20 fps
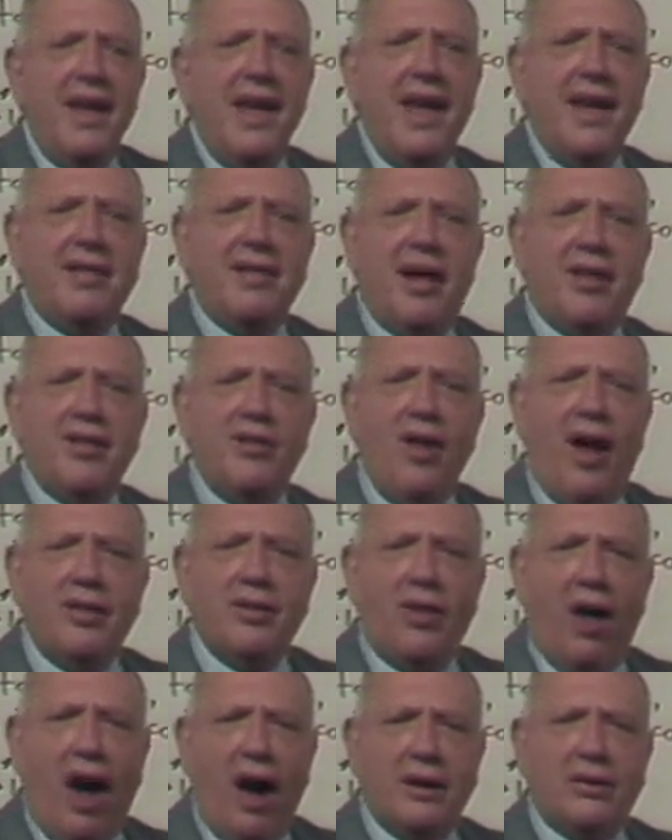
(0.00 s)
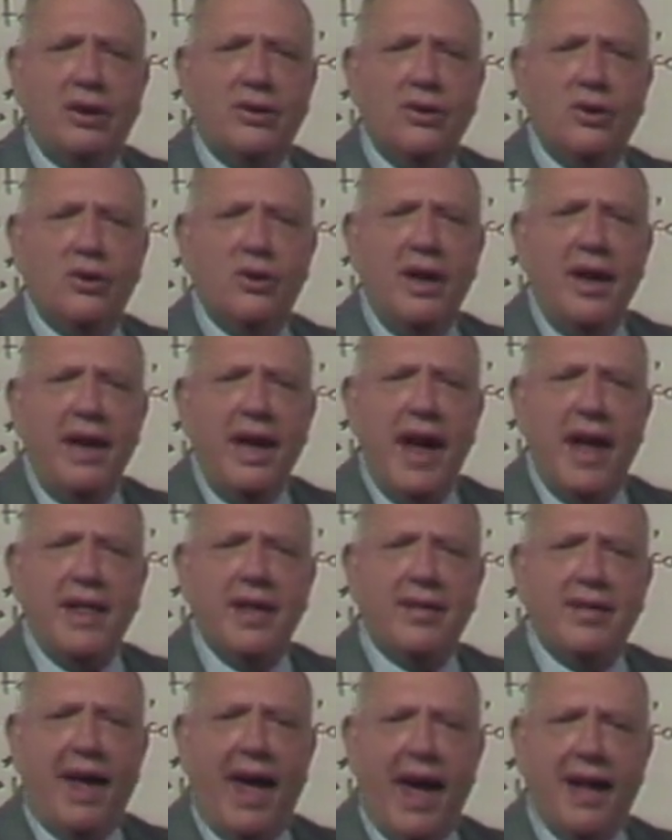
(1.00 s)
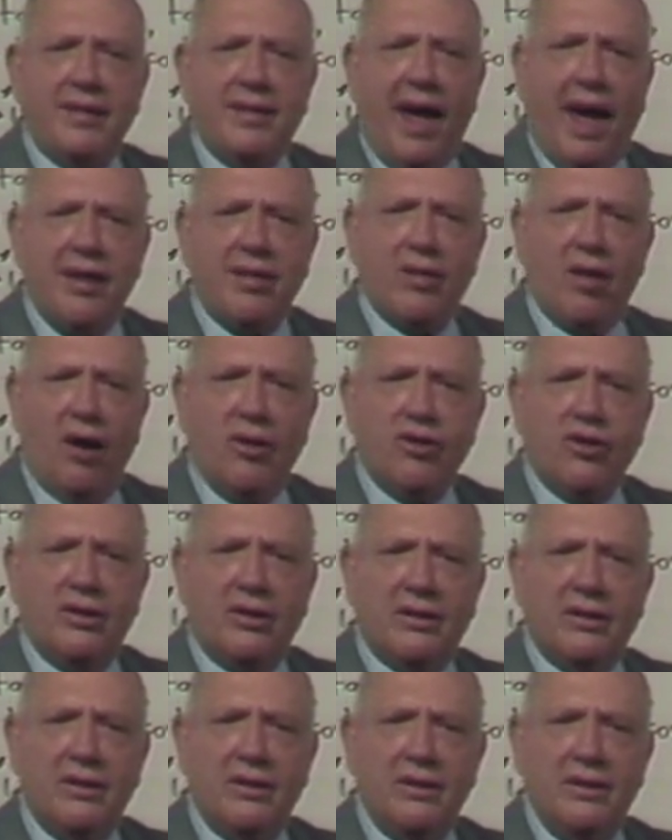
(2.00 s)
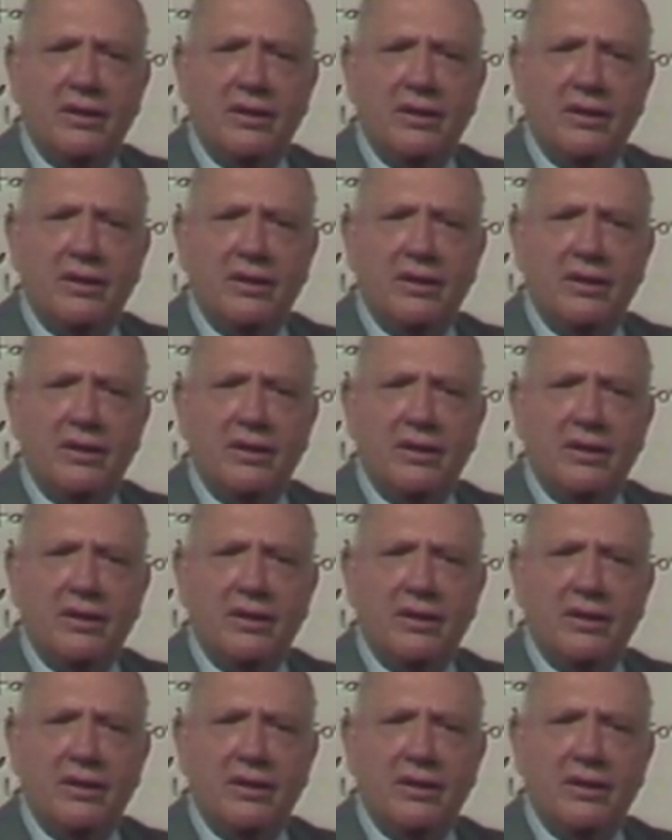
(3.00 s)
It does not talk to you. It is antisocial.